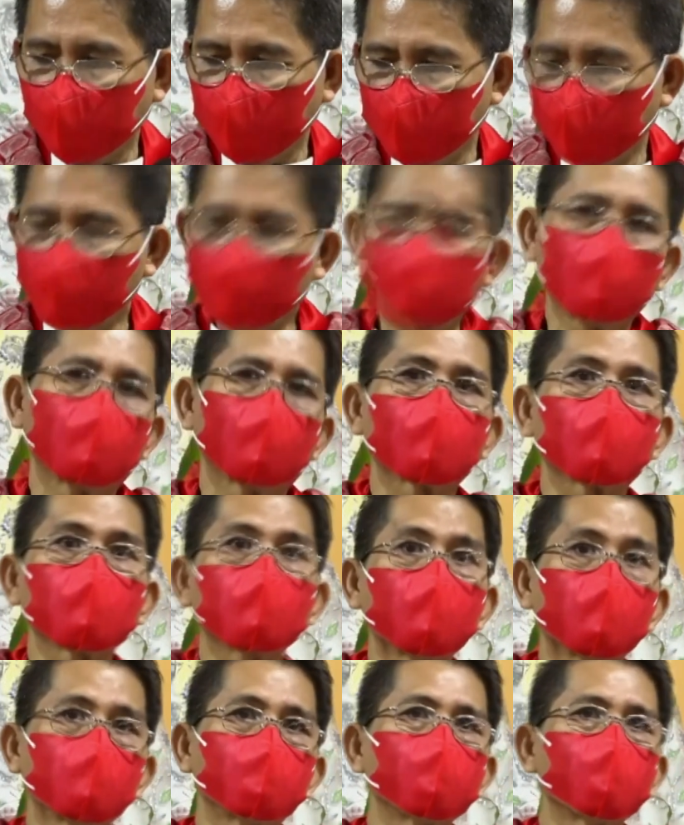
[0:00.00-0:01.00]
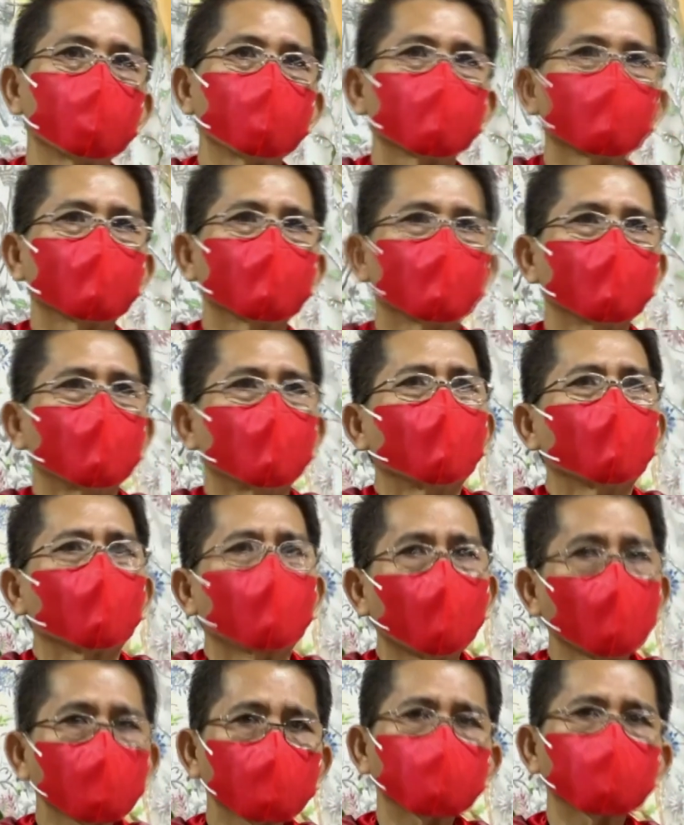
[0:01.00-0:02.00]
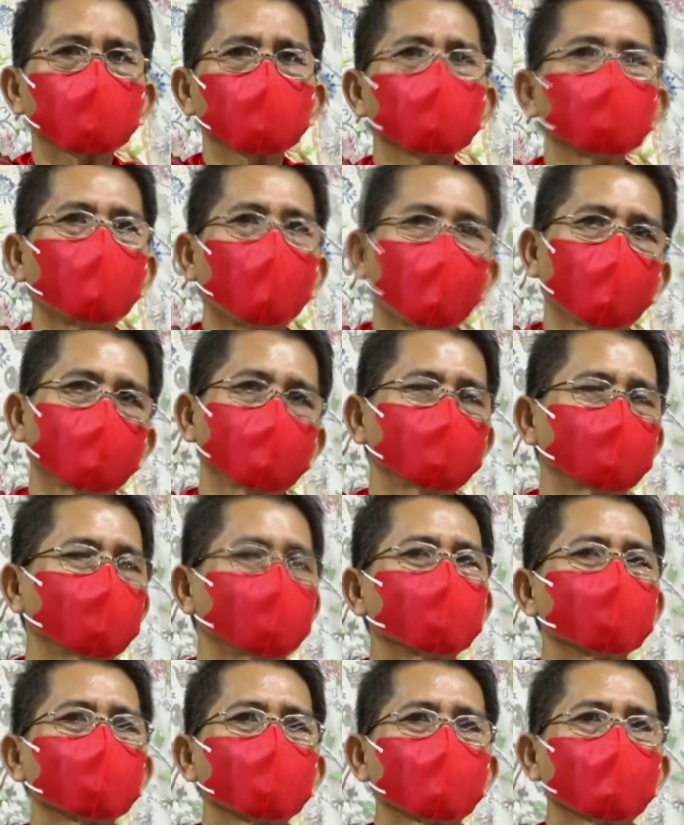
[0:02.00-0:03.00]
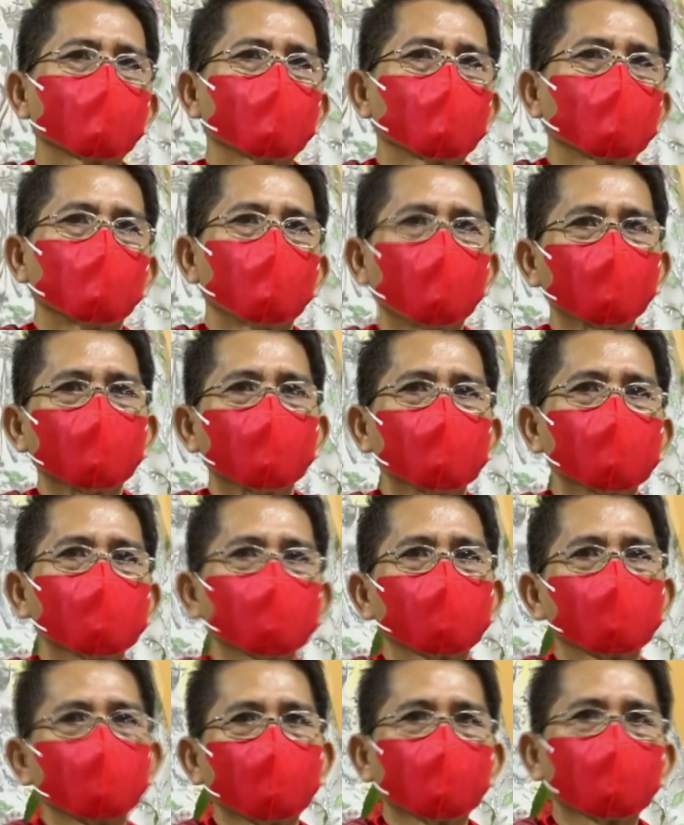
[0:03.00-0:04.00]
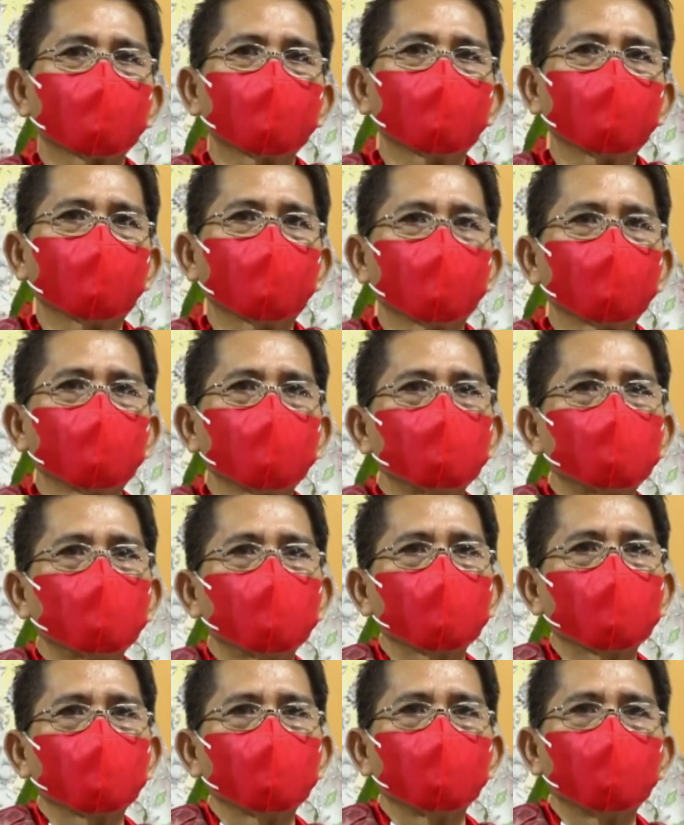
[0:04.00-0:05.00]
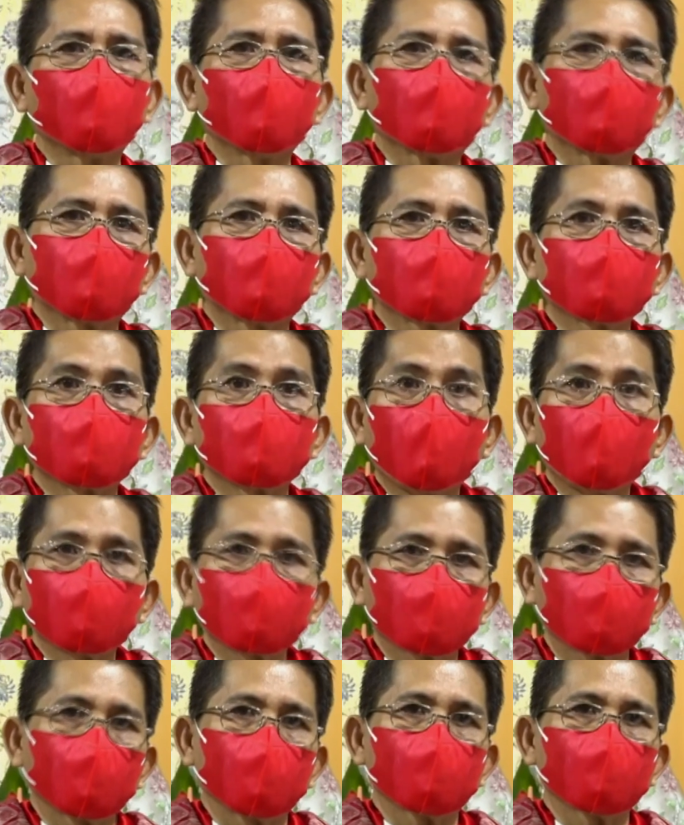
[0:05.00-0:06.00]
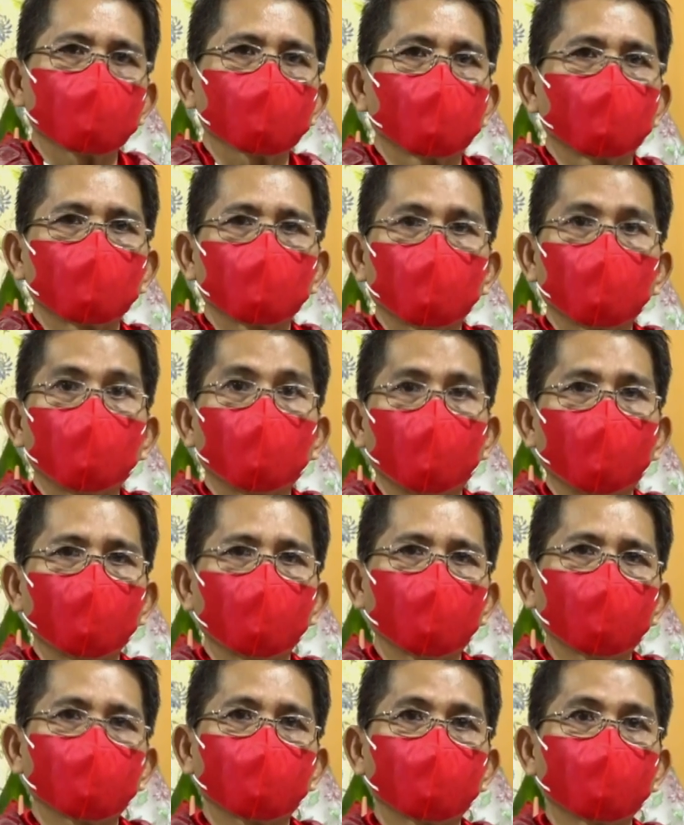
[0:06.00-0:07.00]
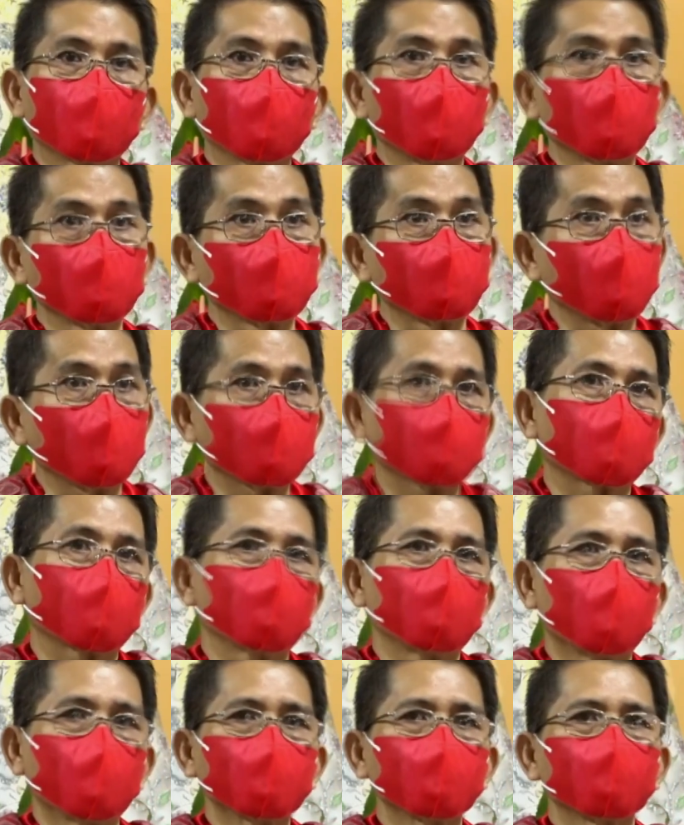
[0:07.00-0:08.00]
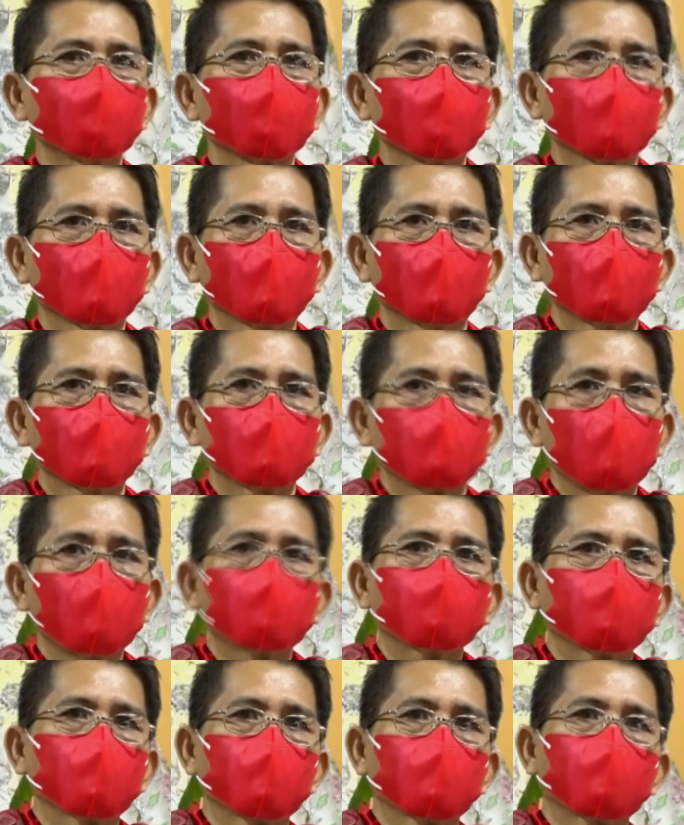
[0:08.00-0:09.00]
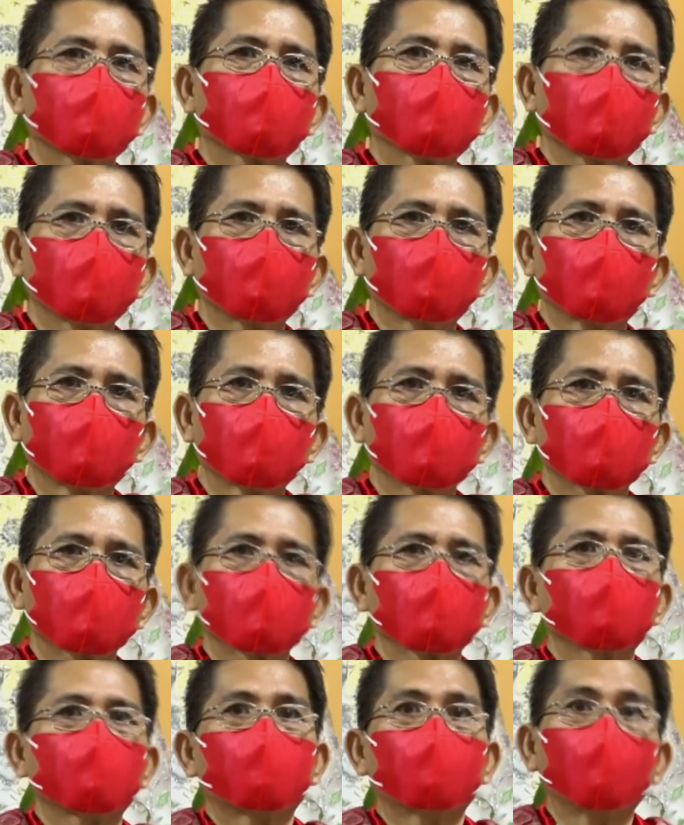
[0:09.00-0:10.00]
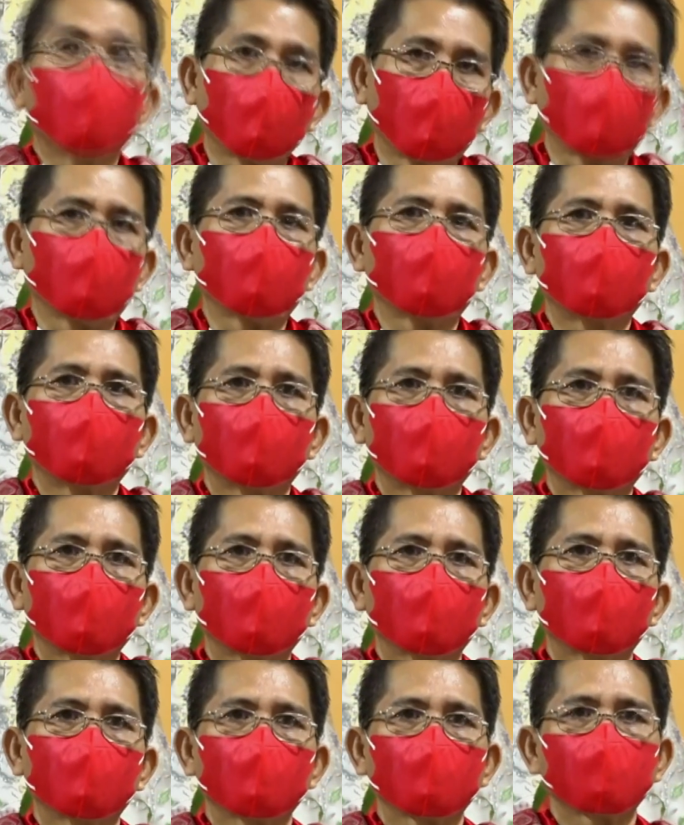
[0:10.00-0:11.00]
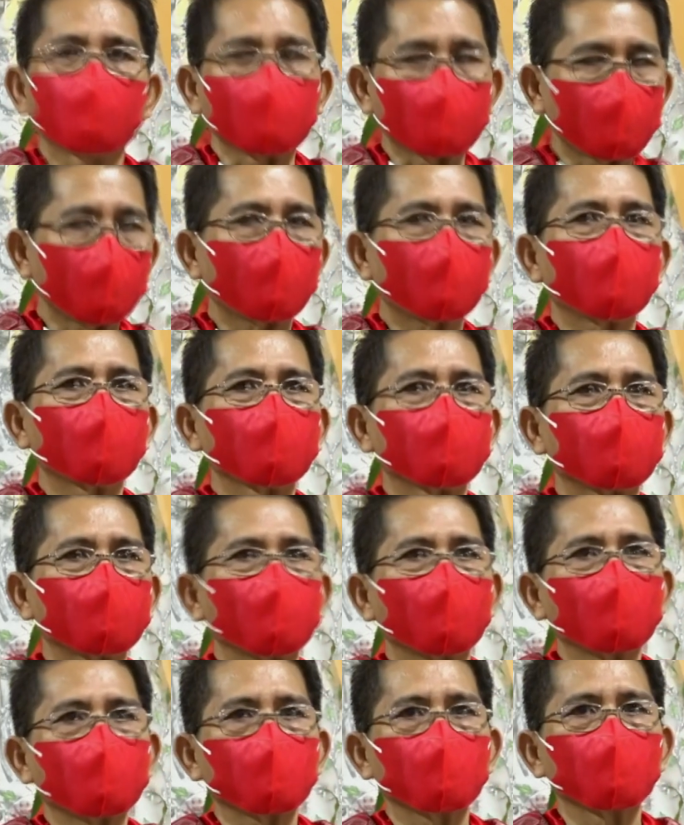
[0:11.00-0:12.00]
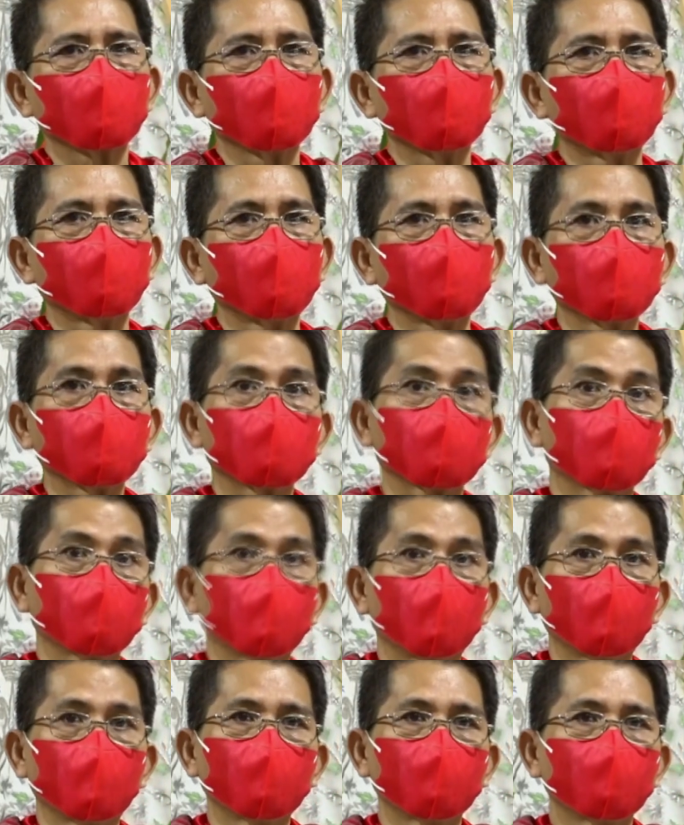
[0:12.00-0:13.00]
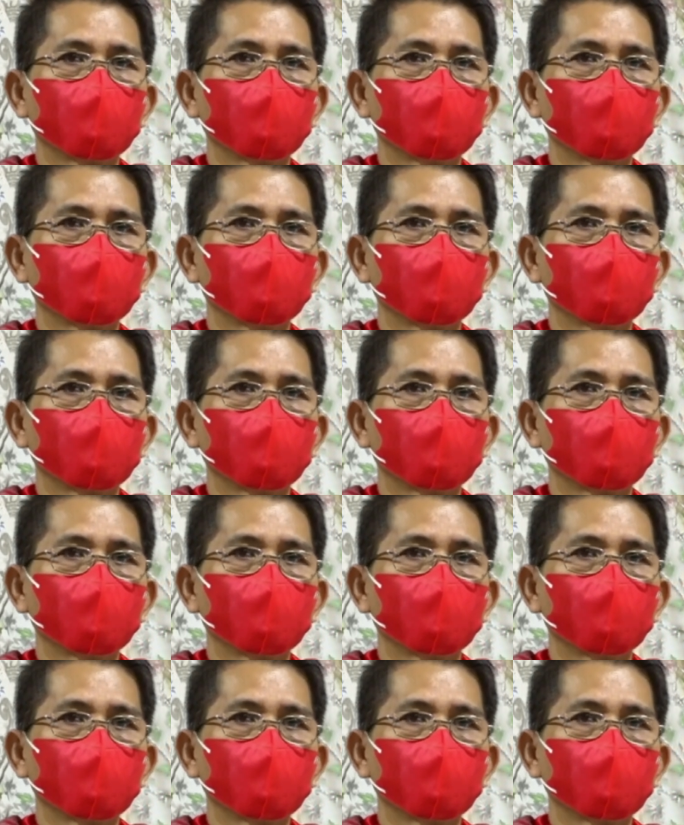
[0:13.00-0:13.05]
you did not weep," calls to mind what is written in the book of Ecclesiastes or Qohelet in the Old Testament, chapter 3, verse 4, the second section of verse 4.